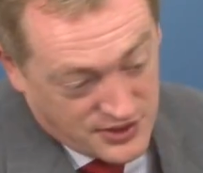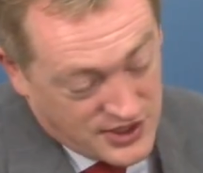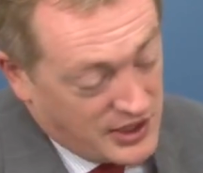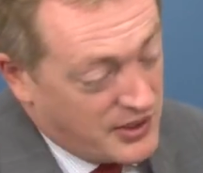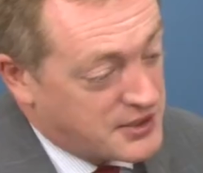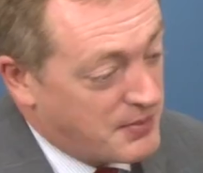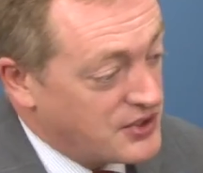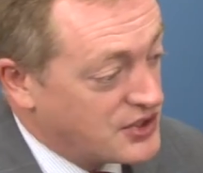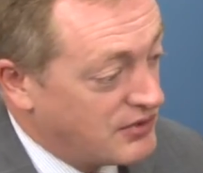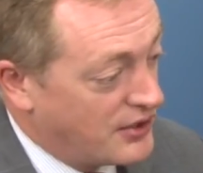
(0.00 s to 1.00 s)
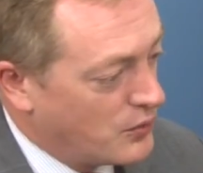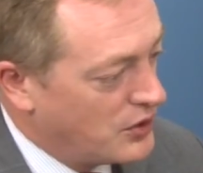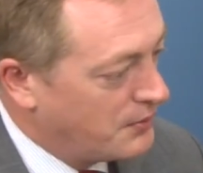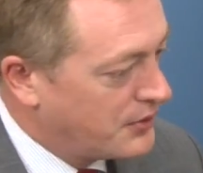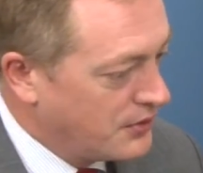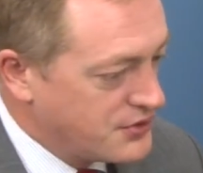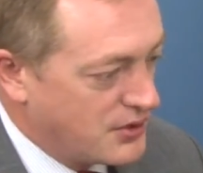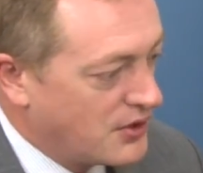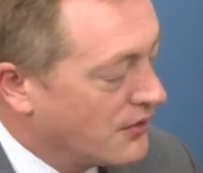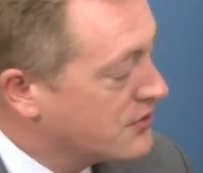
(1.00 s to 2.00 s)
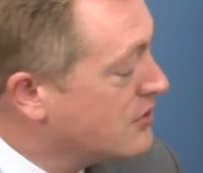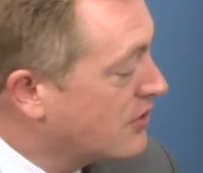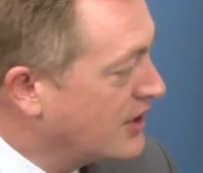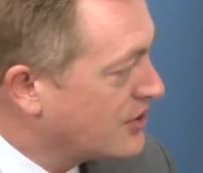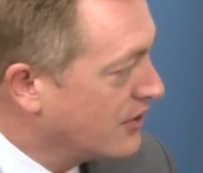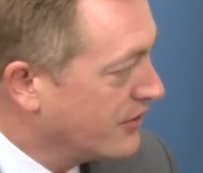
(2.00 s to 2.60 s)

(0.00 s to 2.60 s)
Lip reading: continued expansion around the world, but also concentration